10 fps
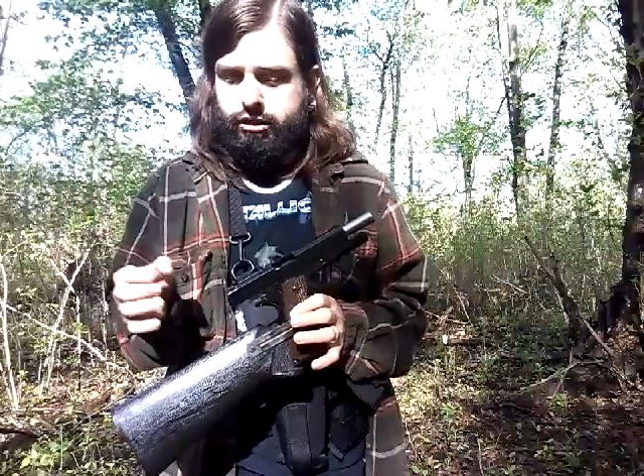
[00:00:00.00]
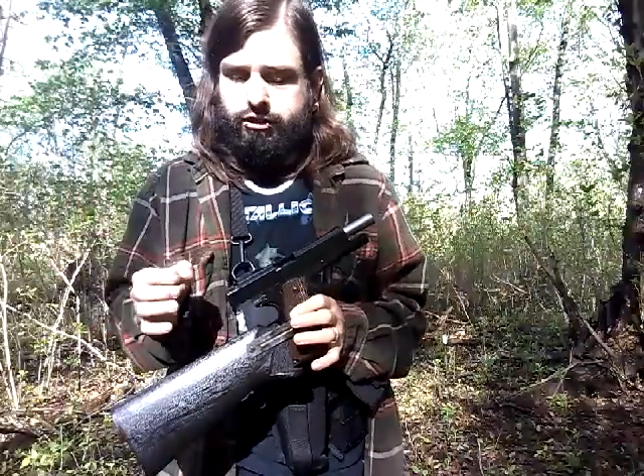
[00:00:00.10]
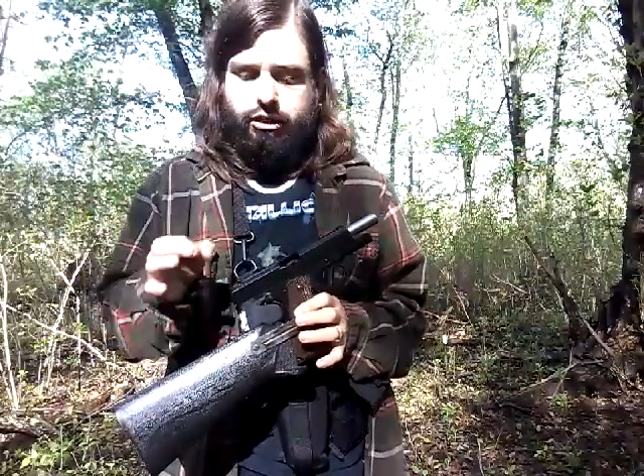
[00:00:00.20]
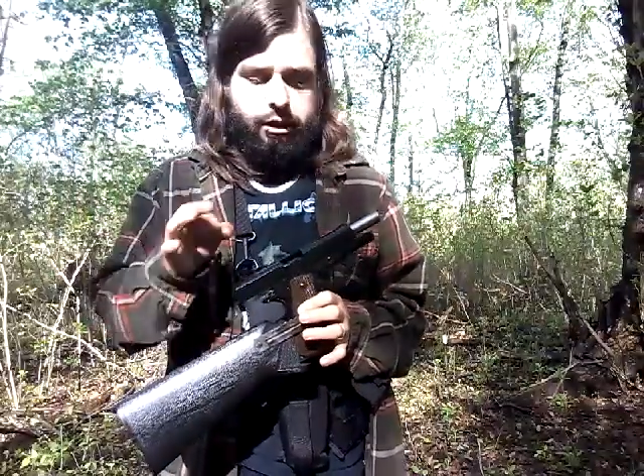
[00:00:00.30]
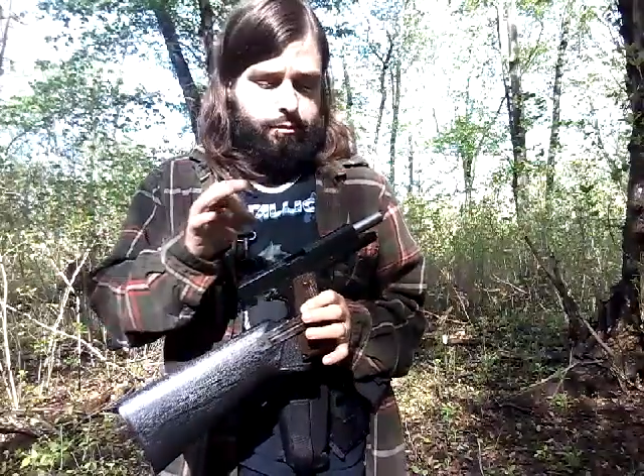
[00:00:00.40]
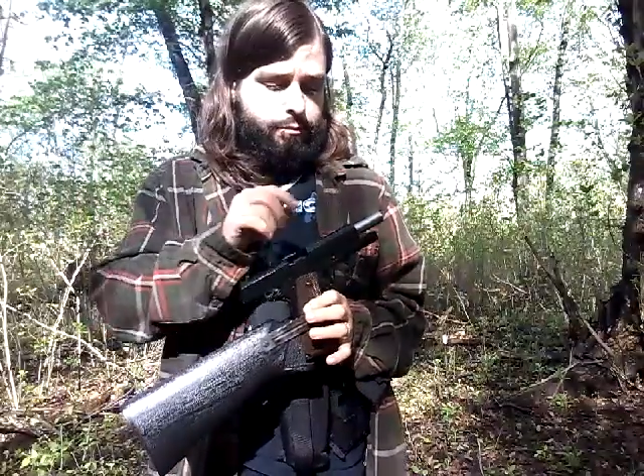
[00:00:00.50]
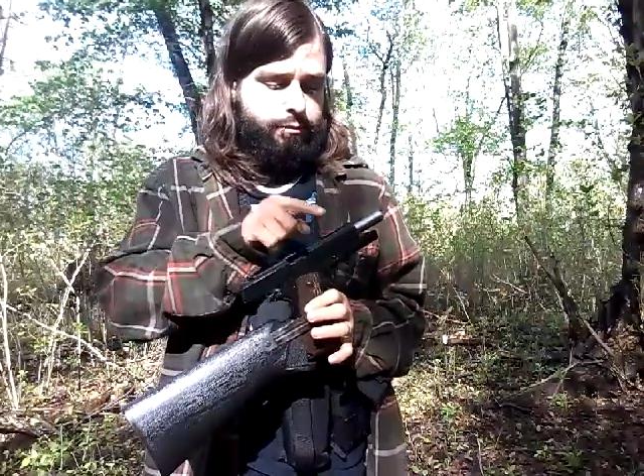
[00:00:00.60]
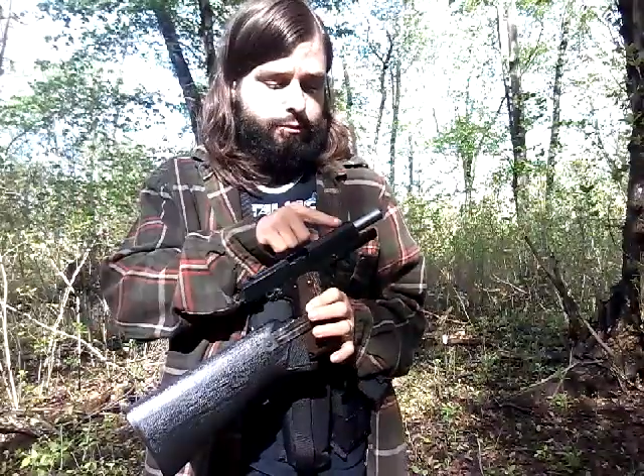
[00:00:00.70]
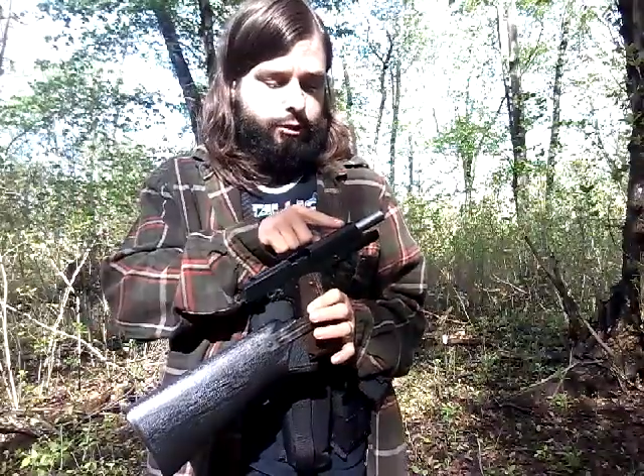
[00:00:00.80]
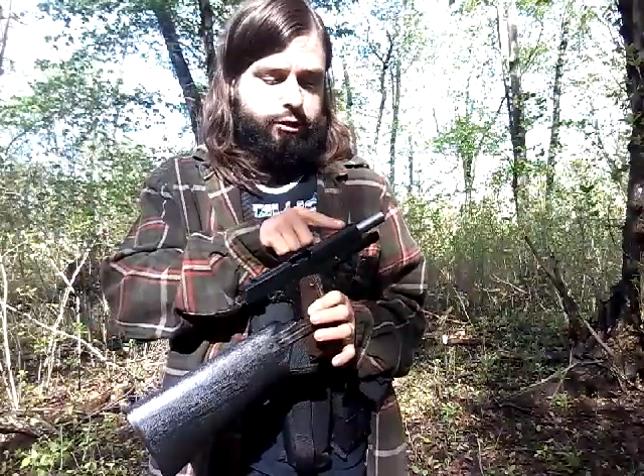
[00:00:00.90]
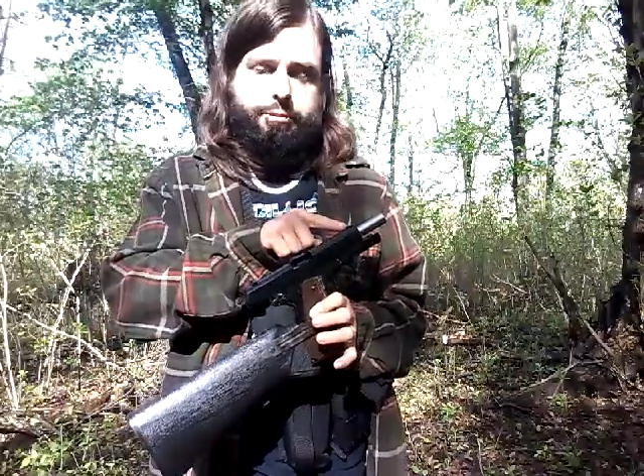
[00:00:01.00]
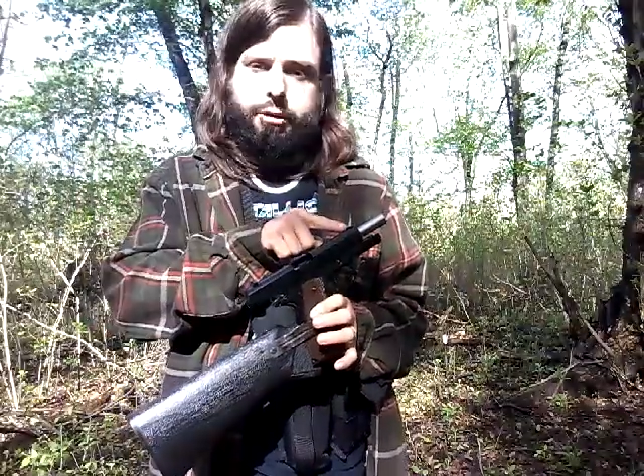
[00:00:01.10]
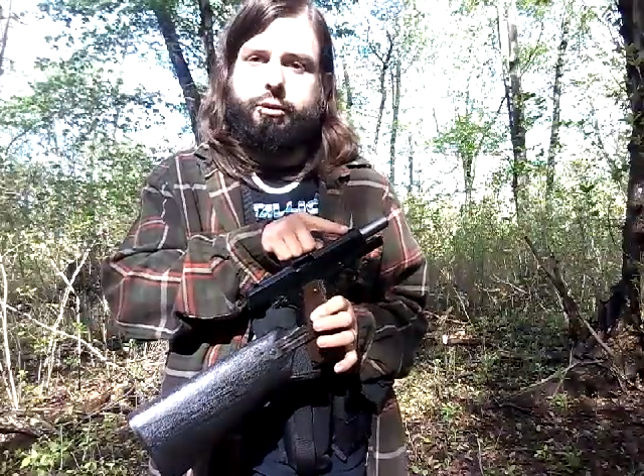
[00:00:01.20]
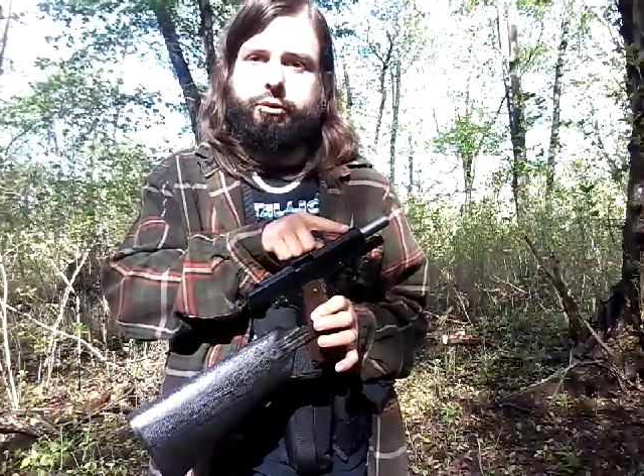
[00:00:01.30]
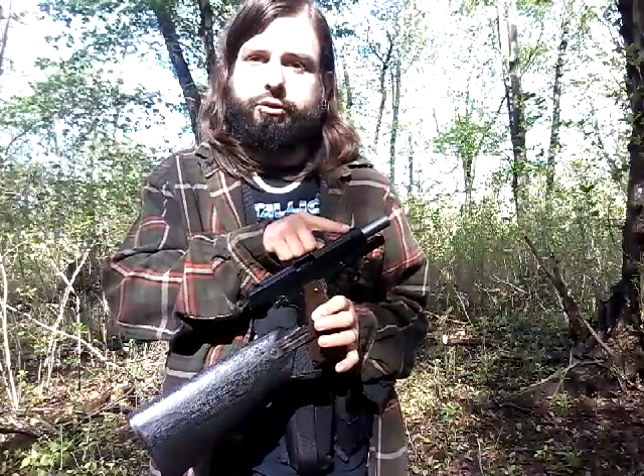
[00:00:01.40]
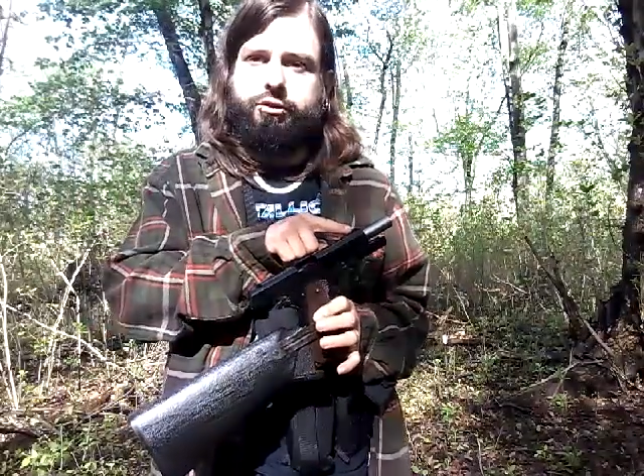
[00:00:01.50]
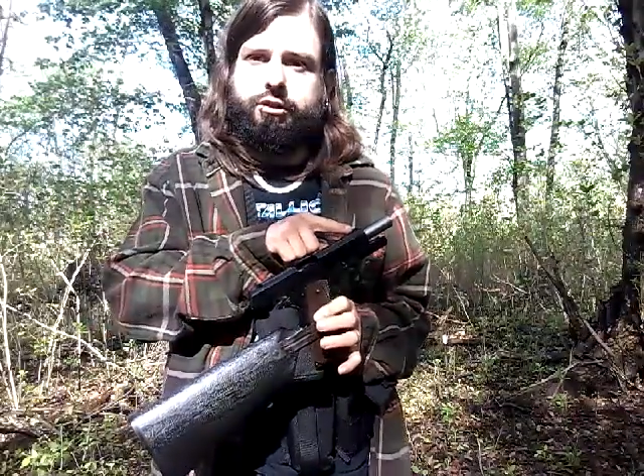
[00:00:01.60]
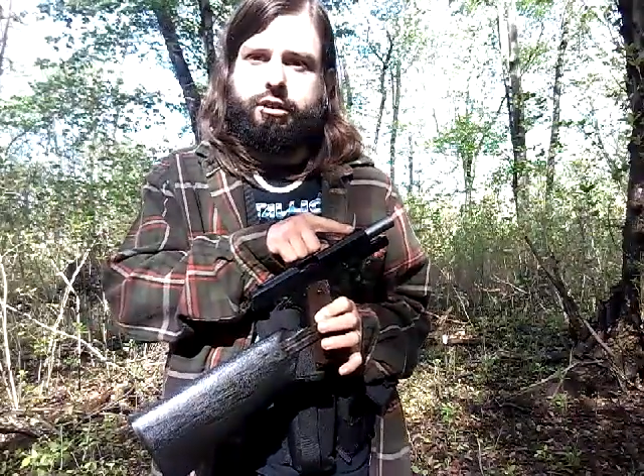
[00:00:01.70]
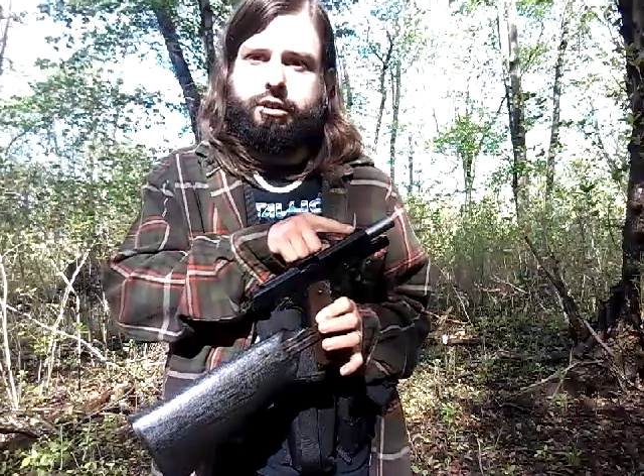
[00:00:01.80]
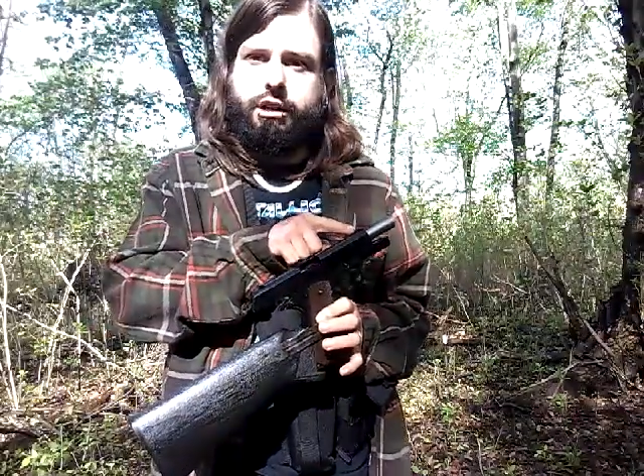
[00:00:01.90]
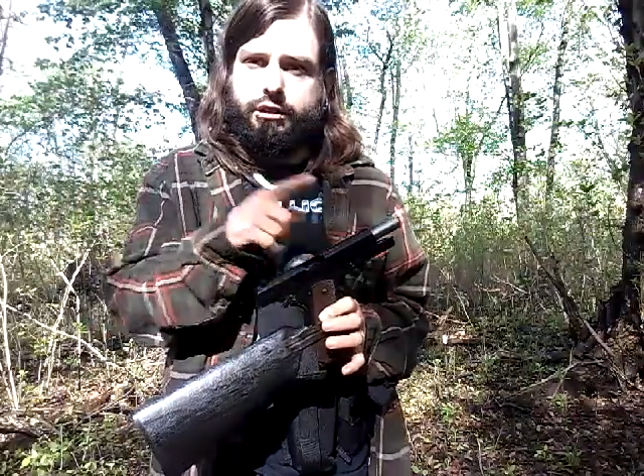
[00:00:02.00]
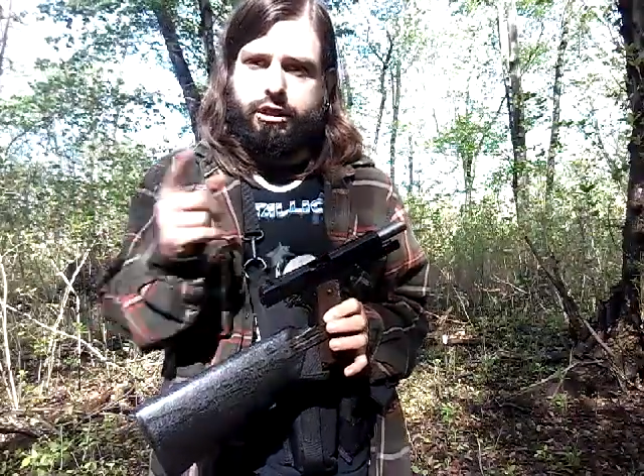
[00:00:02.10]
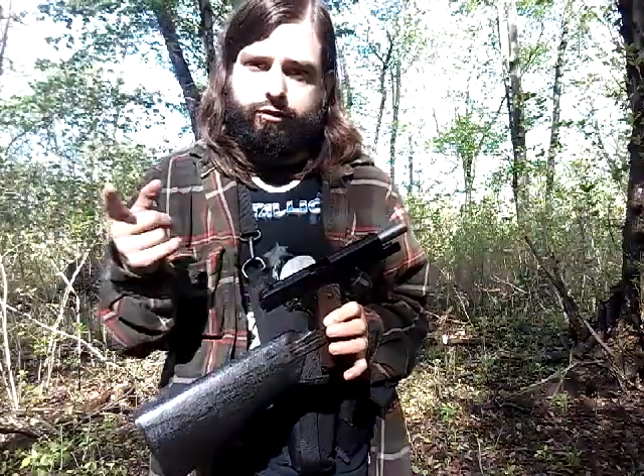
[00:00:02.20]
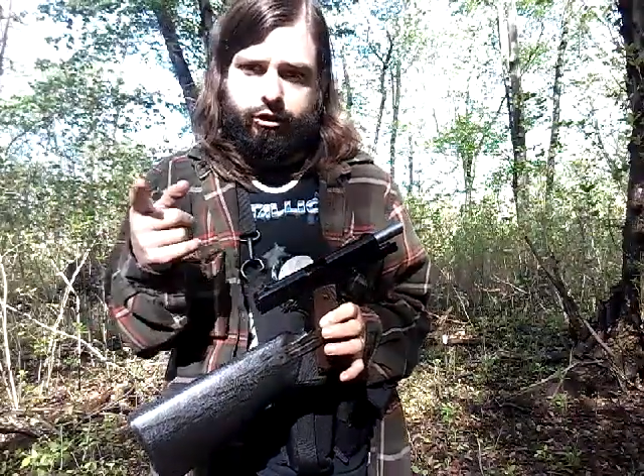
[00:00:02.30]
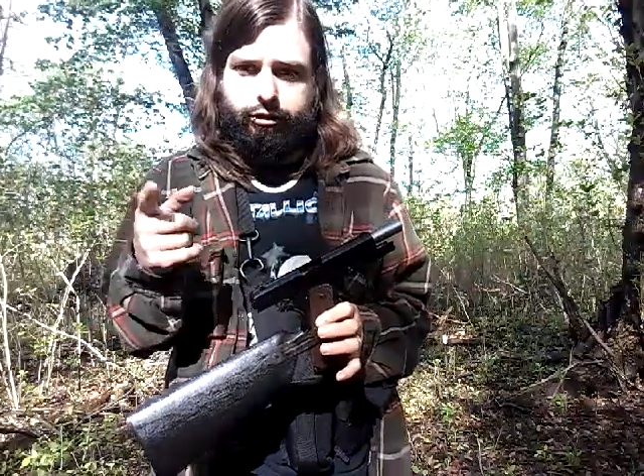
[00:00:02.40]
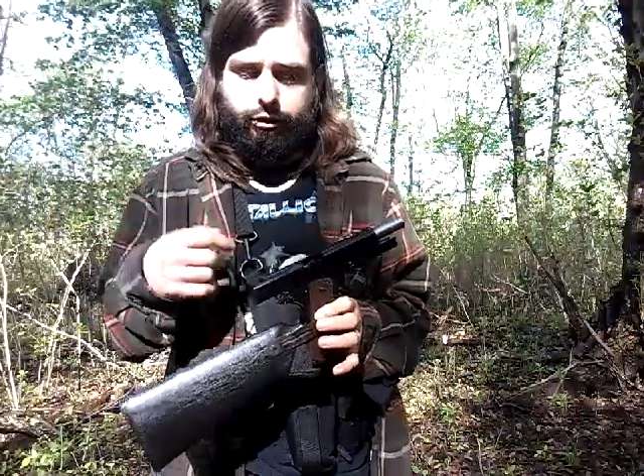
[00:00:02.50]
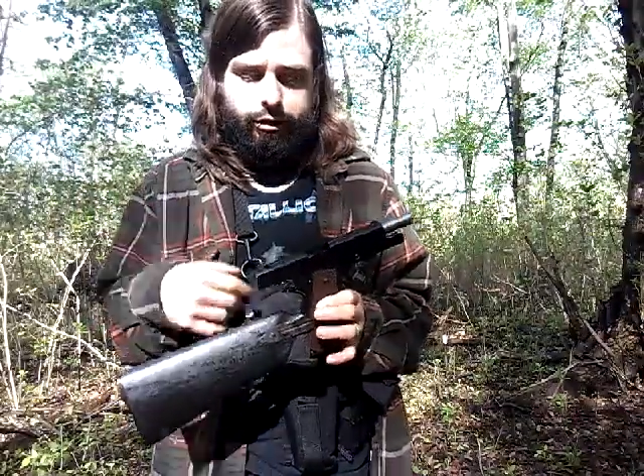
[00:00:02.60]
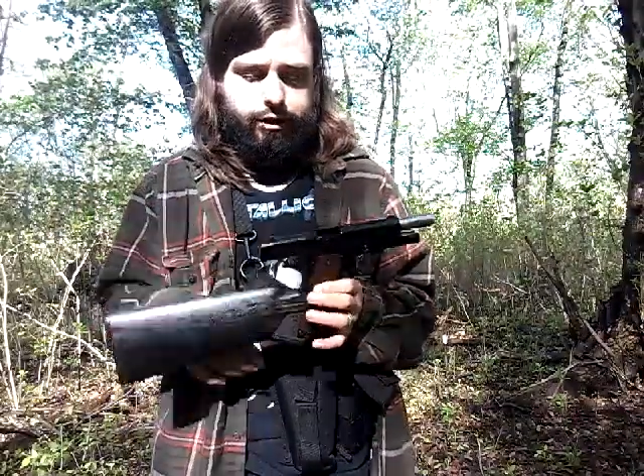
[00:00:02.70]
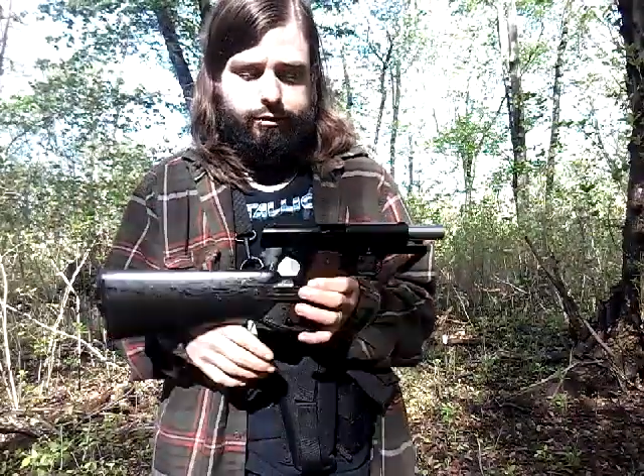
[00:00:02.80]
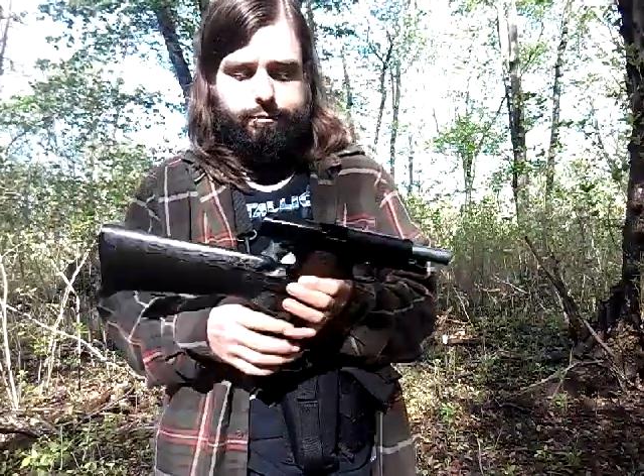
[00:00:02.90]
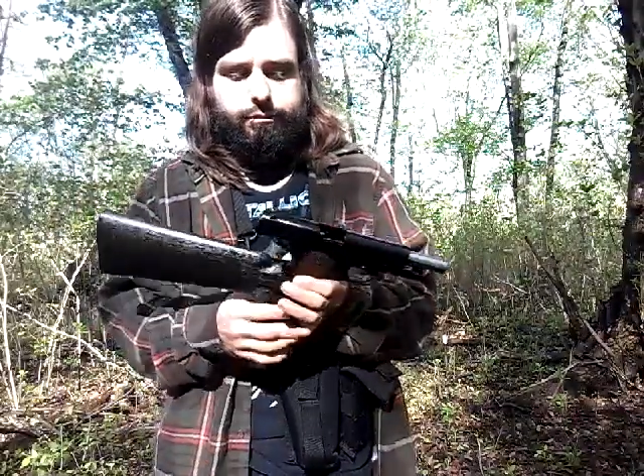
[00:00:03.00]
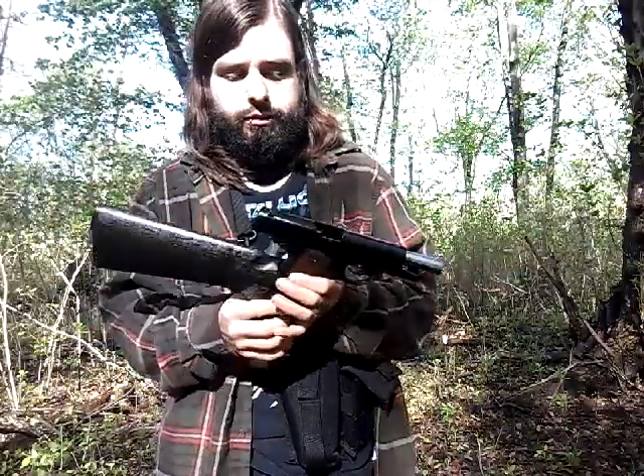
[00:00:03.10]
That's like, put the post underneath the target.